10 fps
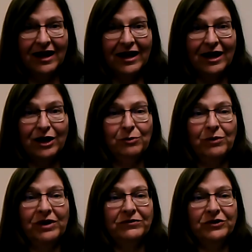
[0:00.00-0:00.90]
And
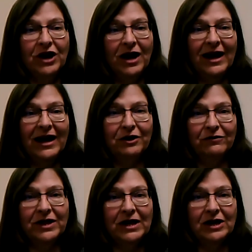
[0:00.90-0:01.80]
we've tried
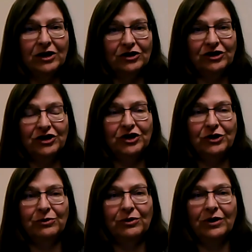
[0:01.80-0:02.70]
over the years
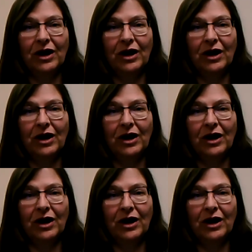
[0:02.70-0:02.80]
to